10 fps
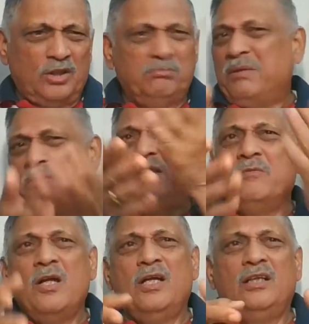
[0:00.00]

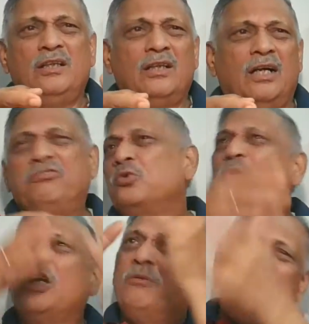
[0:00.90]
maybe a few
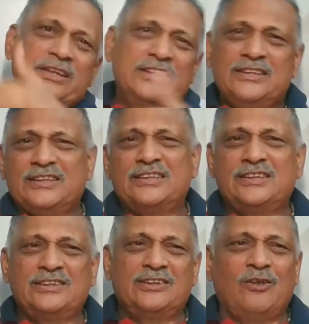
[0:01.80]
kilometers
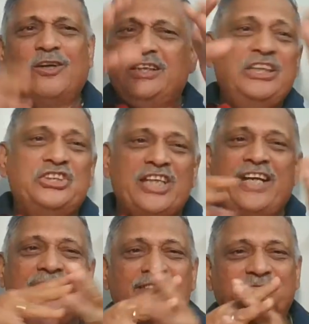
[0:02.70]
on each side,